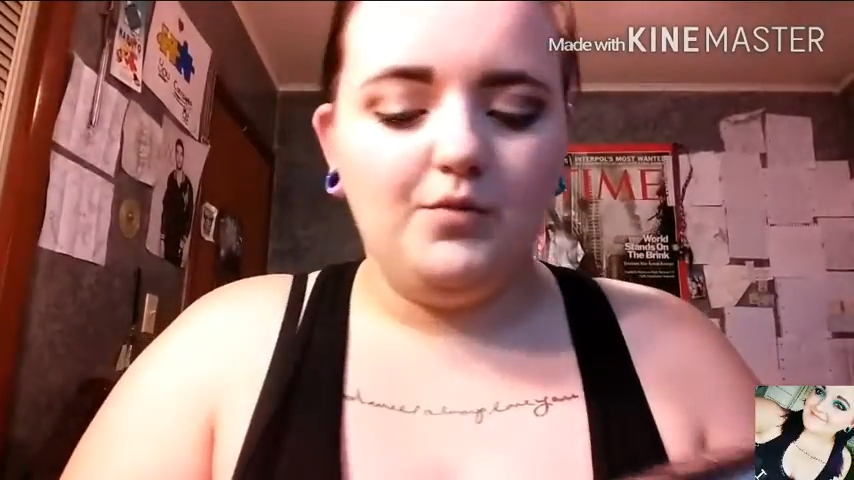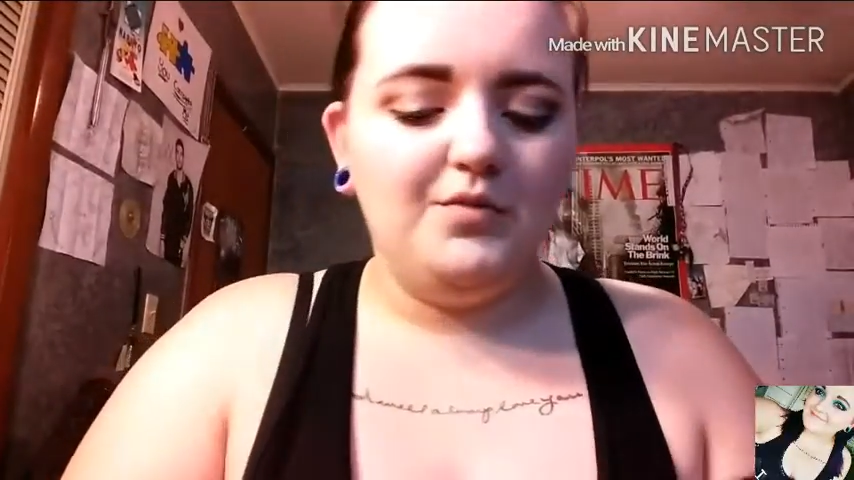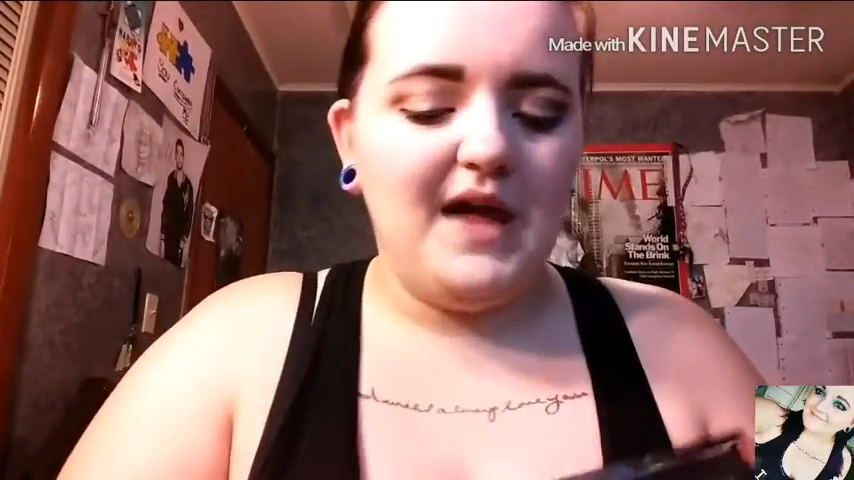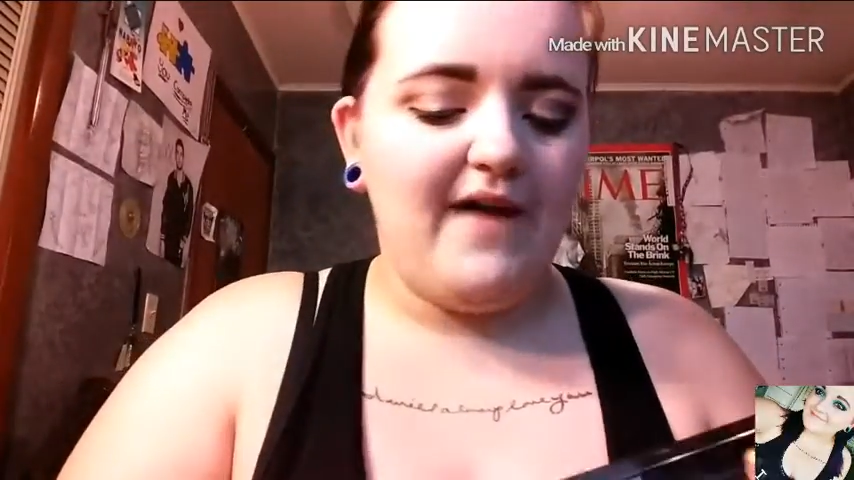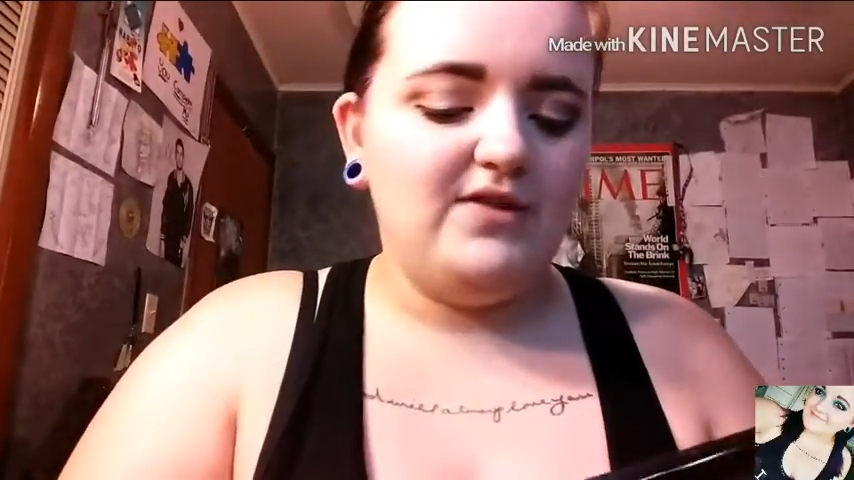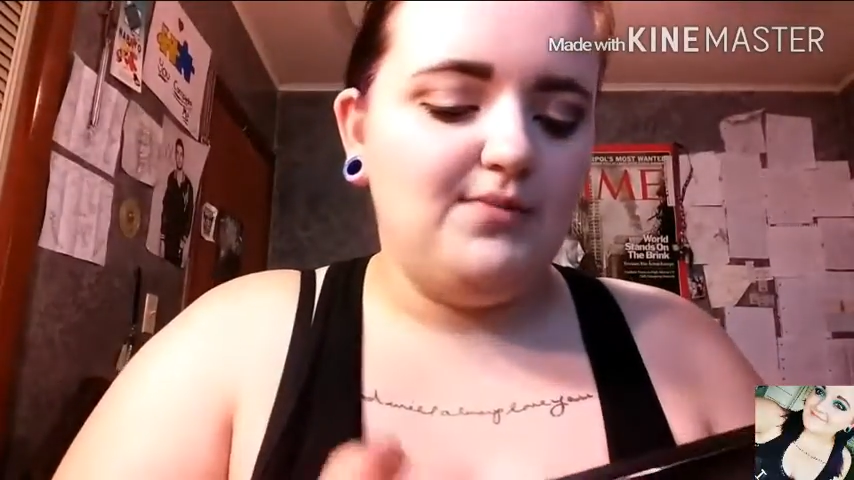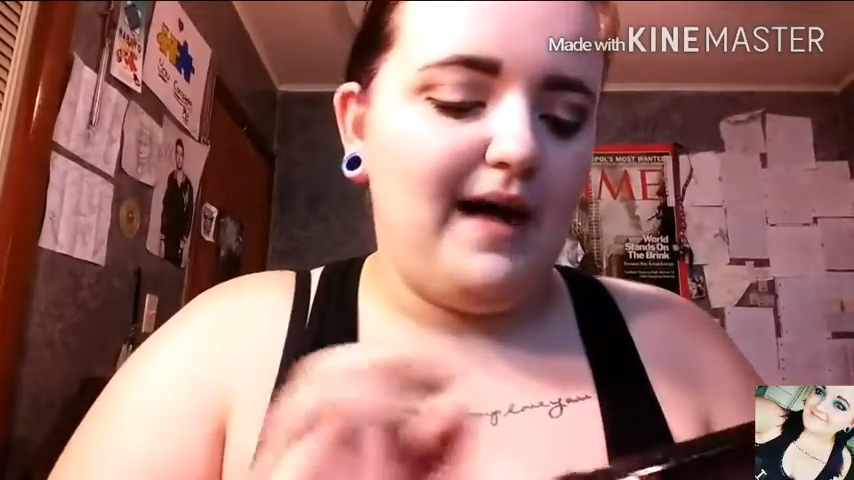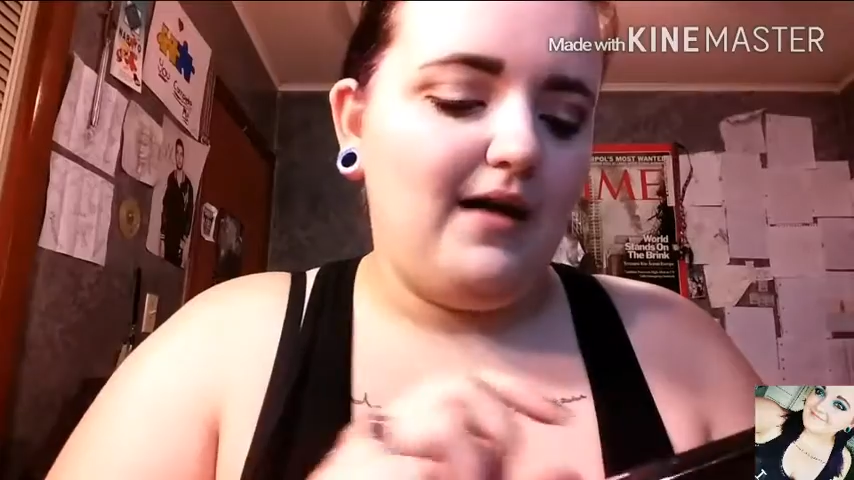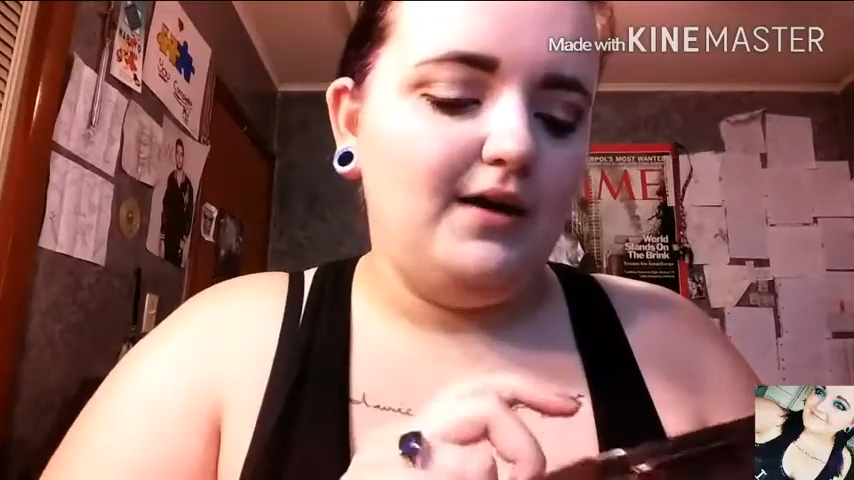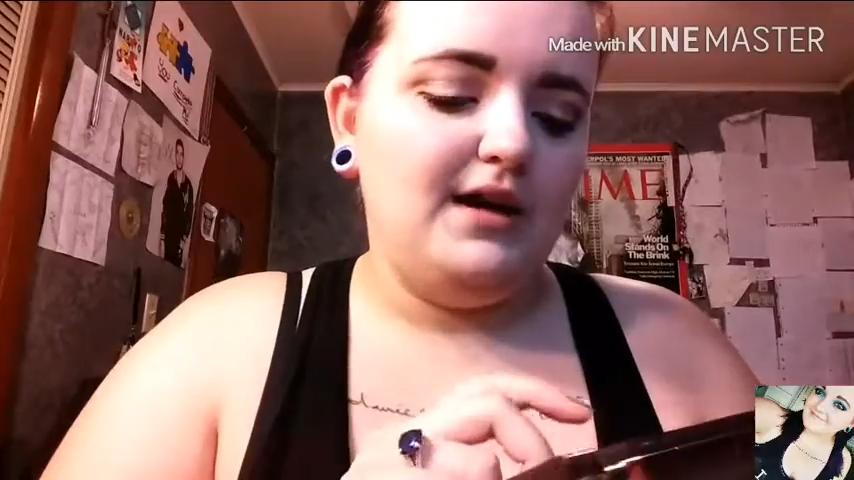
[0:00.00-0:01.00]
we have in the
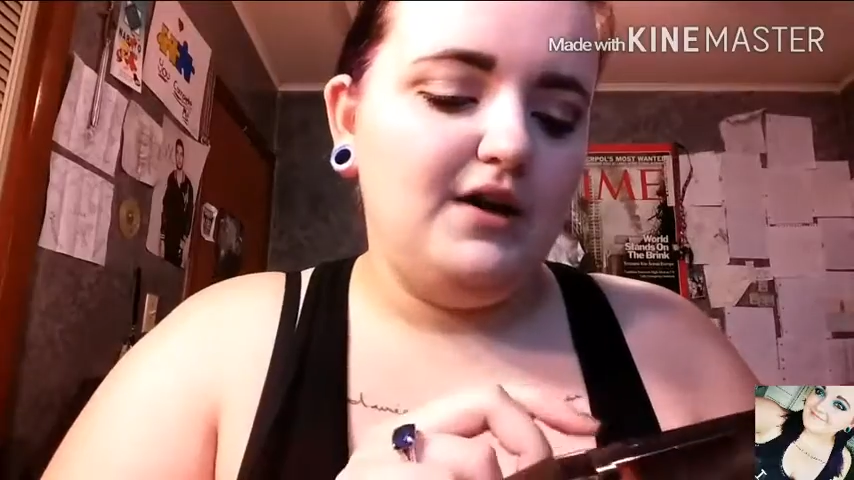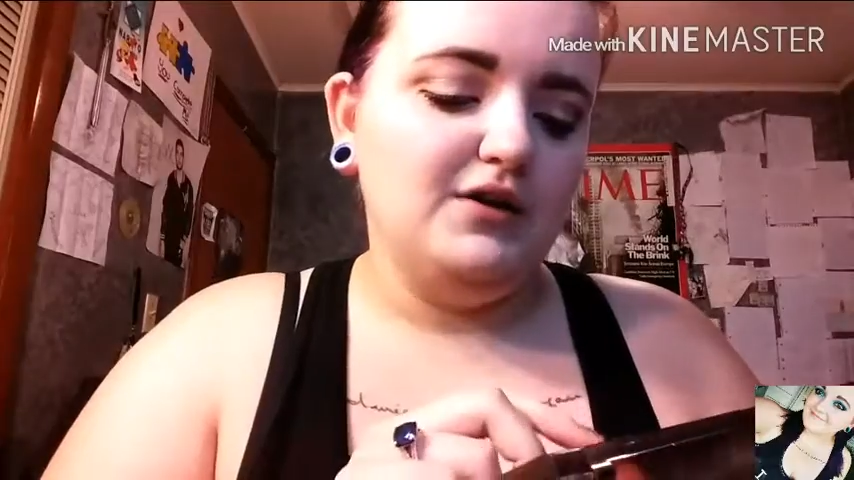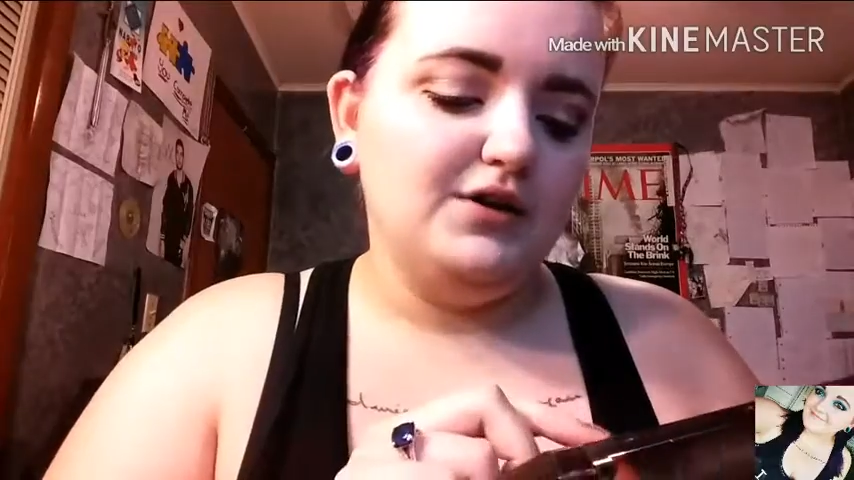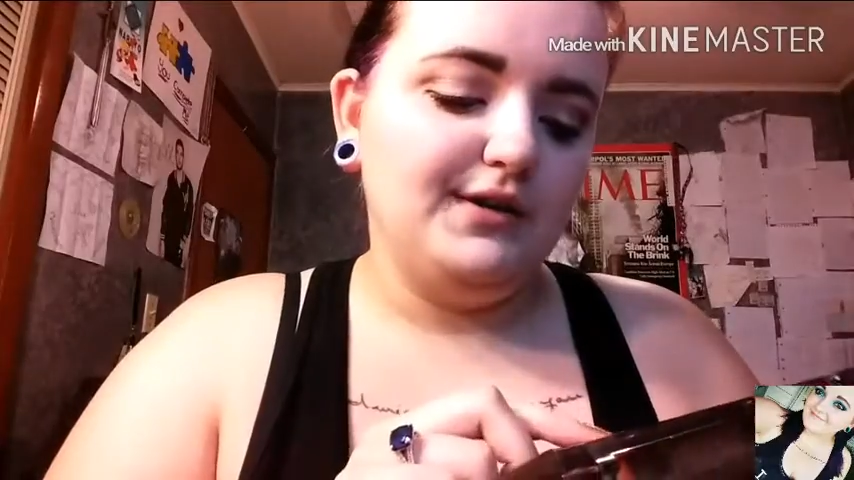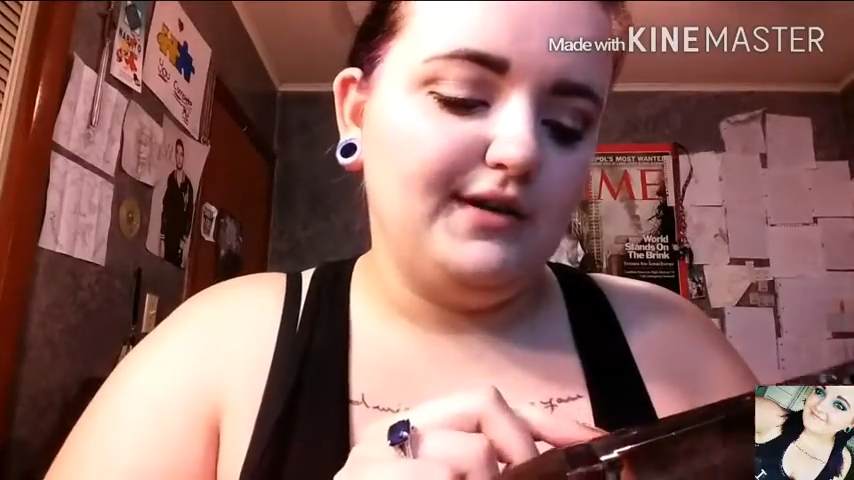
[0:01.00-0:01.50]
palette is